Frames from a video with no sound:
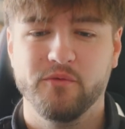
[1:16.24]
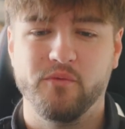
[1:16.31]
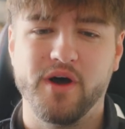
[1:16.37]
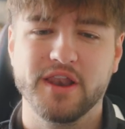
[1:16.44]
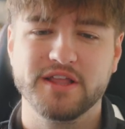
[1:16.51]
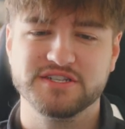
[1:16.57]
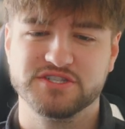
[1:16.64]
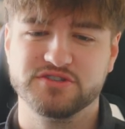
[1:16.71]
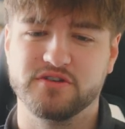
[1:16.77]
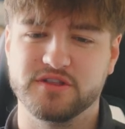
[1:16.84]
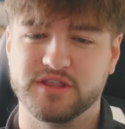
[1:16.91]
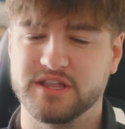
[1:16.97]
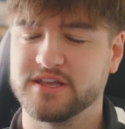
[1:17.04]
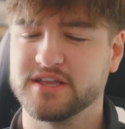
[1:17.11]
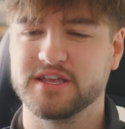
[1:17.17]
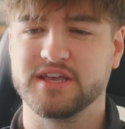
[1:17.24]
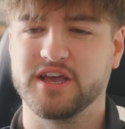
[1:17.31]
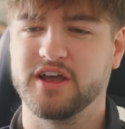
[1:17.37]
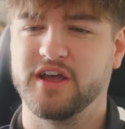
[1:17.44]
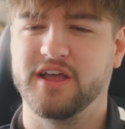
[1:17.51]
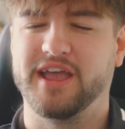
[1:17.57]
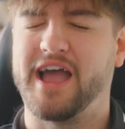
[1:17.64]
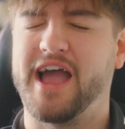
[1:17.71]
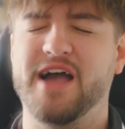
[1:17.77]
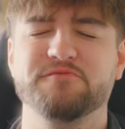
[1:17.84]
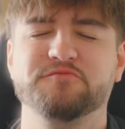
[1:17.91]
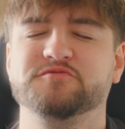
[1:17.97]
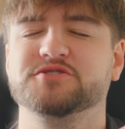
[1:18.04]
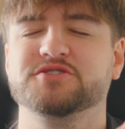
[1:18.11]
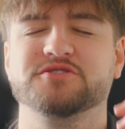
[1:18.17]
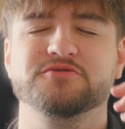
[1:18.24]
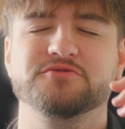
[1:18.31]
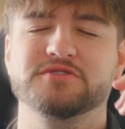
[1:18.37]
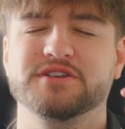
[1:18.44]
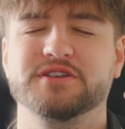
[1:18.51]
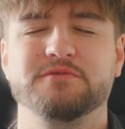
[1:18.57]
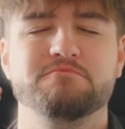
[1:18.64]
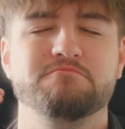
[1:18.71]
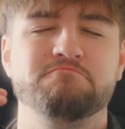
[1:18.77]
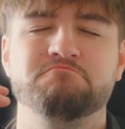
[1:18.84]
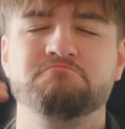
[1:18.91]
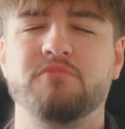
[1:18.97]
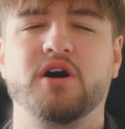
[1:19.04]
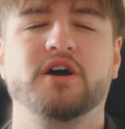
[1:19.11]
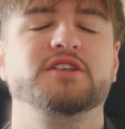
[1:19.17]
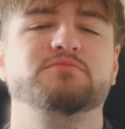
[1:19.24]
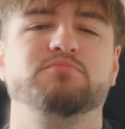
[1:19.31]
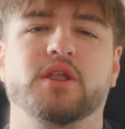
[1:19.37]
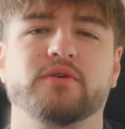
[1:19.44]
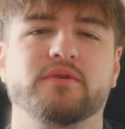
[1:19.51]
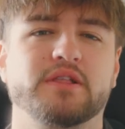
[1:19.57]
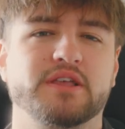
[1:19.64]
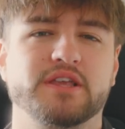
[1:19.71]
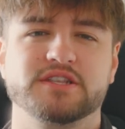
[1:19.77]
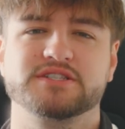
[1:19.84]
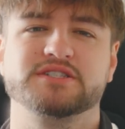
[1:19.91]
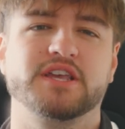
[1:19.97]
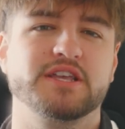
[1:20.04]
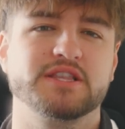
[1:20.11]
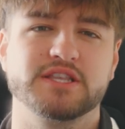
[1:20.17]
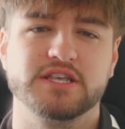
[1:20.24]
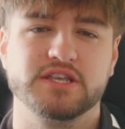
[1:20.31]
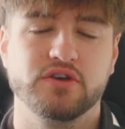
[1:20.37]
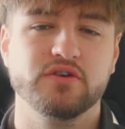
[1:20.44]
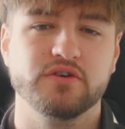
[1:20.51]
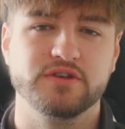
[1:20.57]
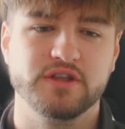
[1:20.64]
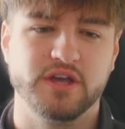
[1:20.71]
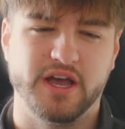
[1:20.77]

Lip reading: While it's not like absolutely mind-blowingly insanely good,